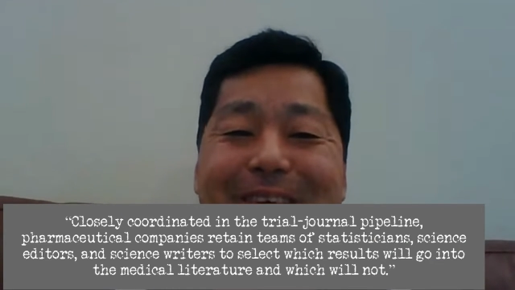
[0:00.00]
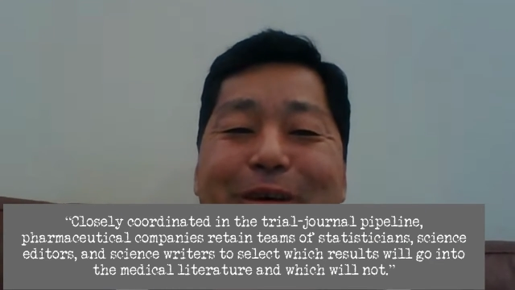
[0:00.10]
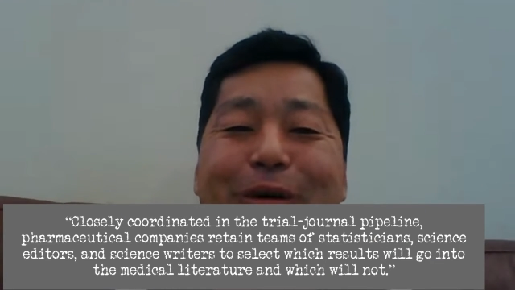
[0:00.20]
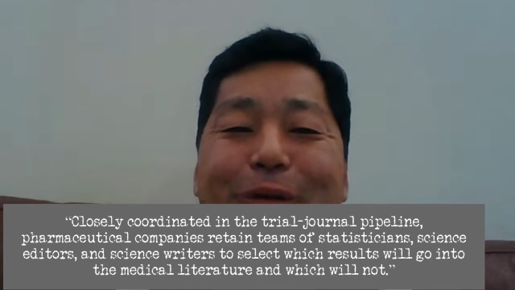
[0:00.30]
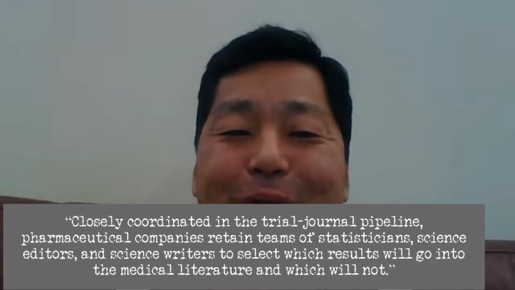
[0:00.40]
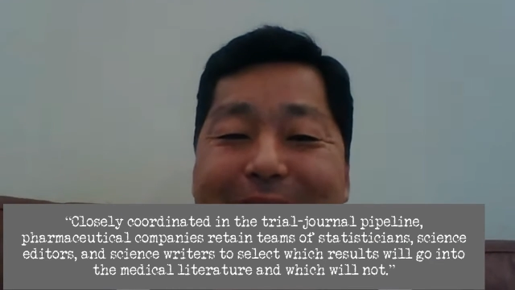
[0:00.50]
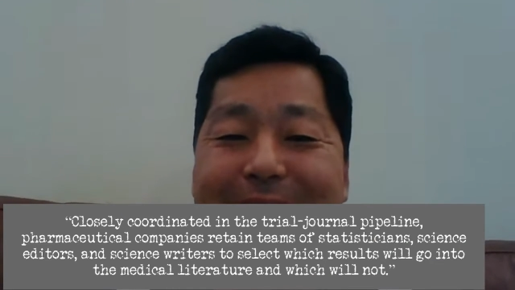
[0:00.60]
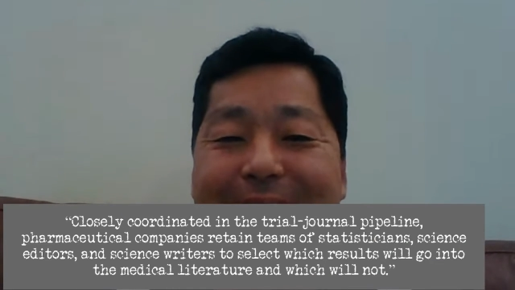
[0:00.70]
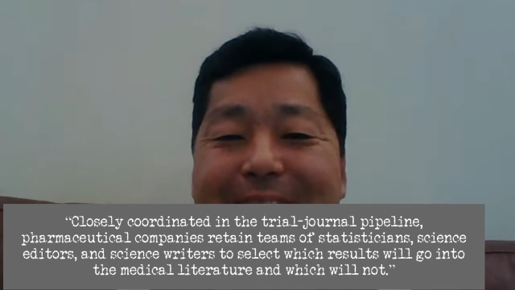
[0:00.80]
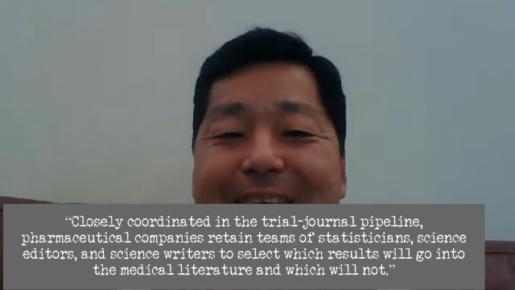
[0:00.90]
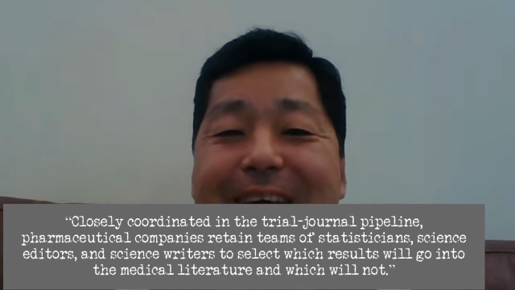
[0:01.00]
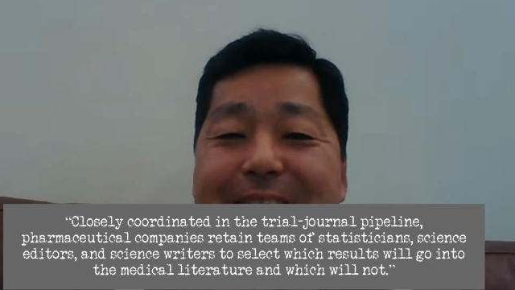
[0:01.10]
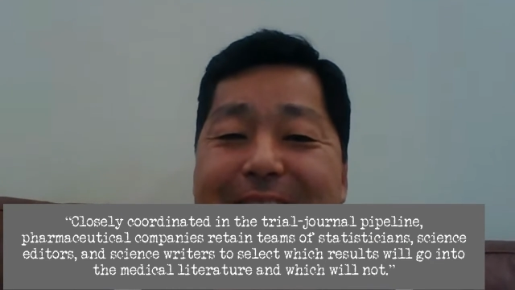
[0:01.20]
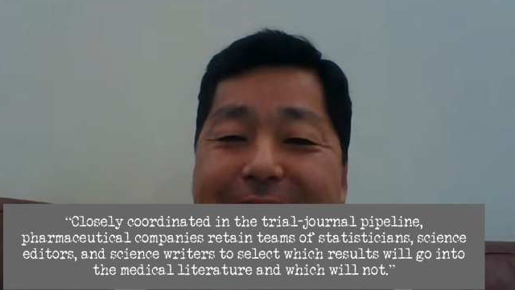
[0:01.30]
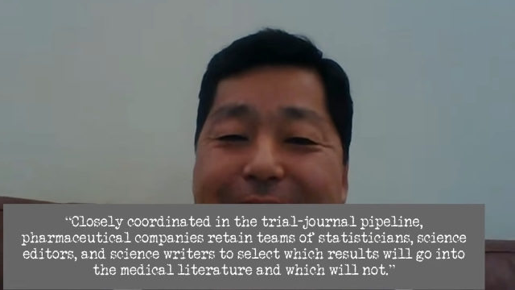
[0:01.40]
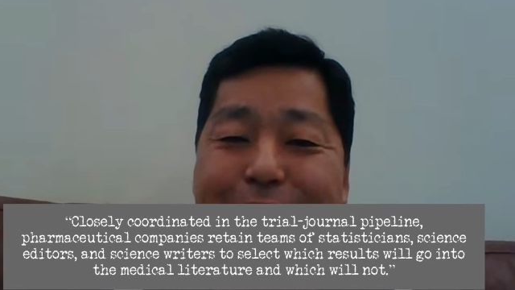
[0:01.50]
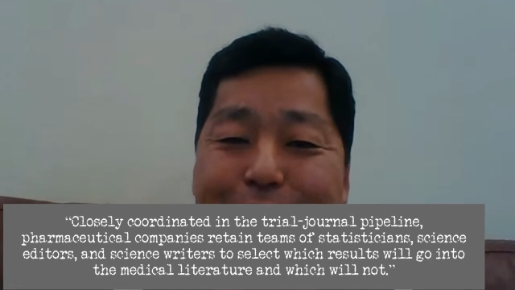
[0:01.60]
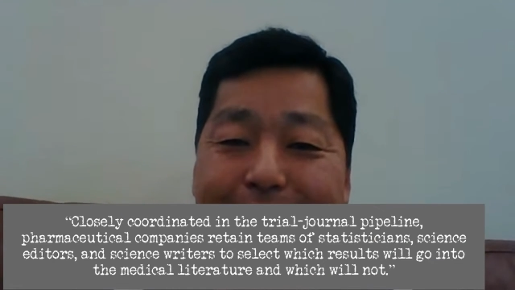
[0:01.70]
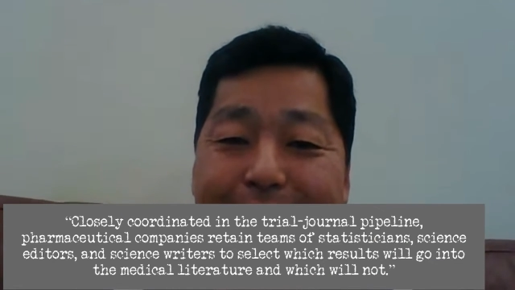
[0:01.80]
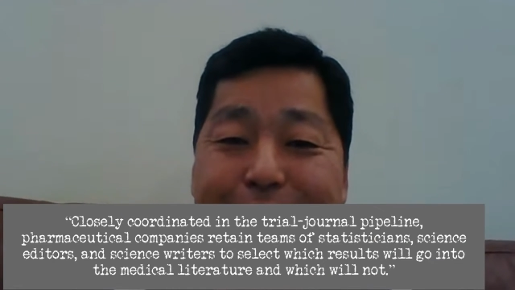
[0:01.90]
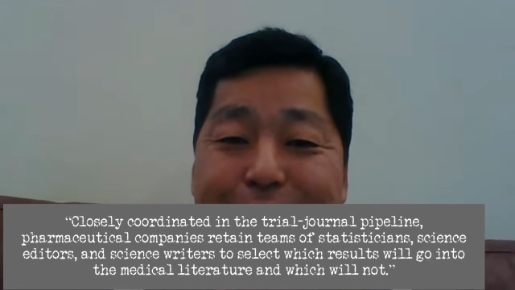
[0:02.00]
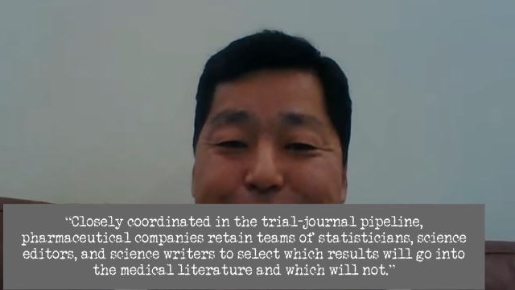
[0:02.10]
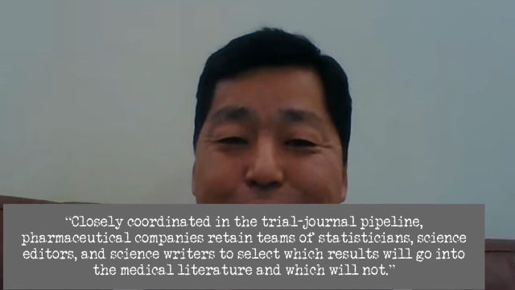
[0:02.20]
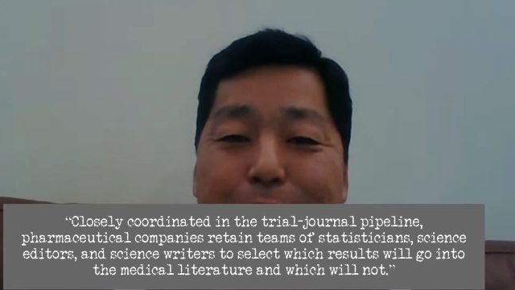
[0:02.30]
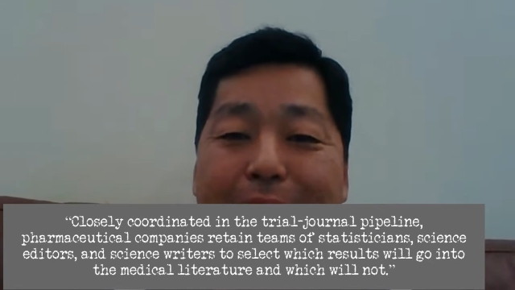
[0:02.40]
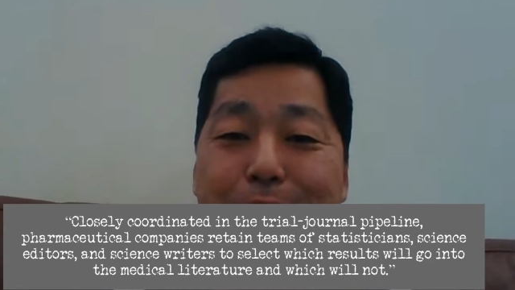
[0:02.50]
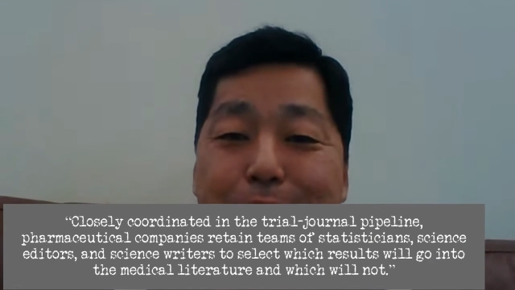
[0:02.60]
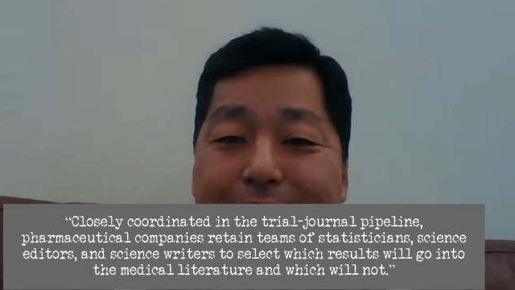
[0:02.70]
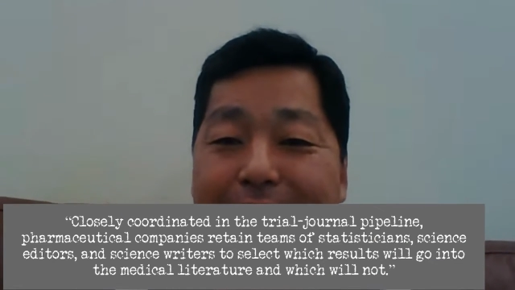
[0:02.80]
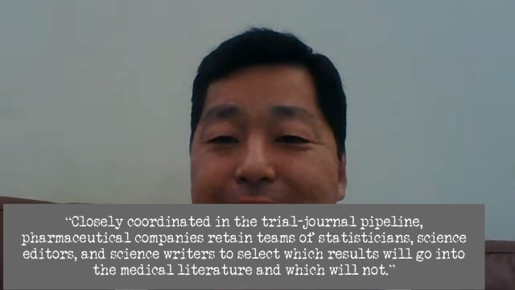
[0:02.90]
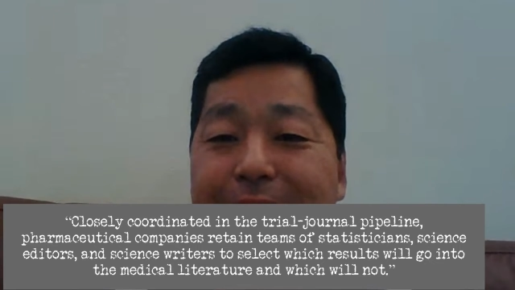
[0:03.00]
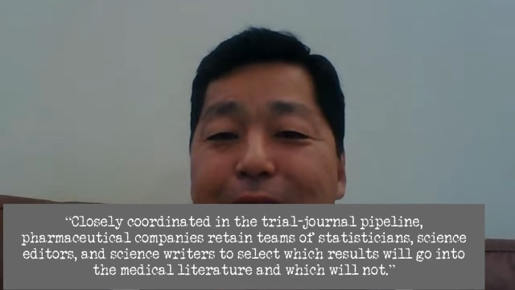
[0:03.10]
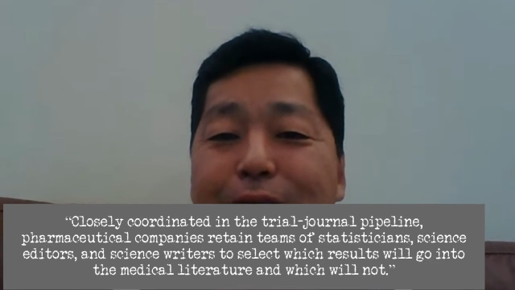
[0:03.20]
coordinated in the trial journal pipeline,